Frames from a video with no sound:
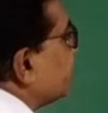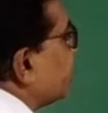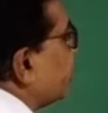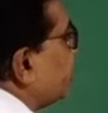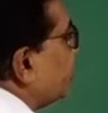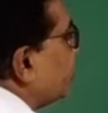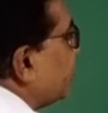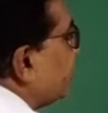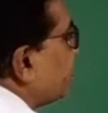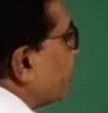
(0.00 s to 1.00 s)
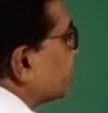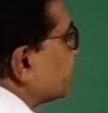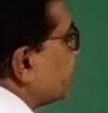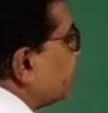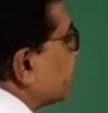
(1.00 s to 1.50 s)
per unit
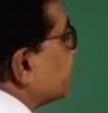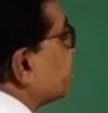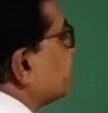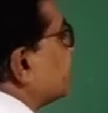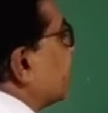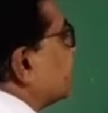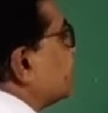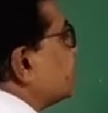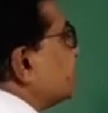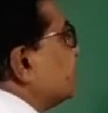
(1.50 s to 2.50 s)
positive test charge.